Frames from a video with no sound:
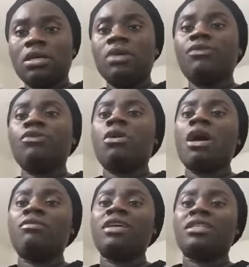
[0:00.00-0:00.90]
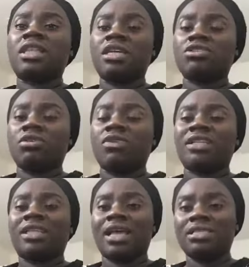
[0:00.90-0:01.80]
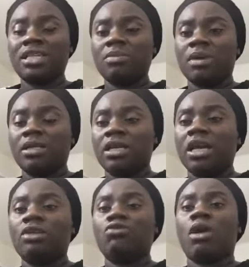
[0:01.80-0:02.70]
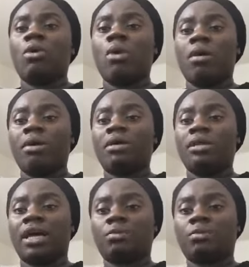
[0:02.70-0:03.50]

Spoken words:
If you don't have the intention of enticing anybody and you are wearing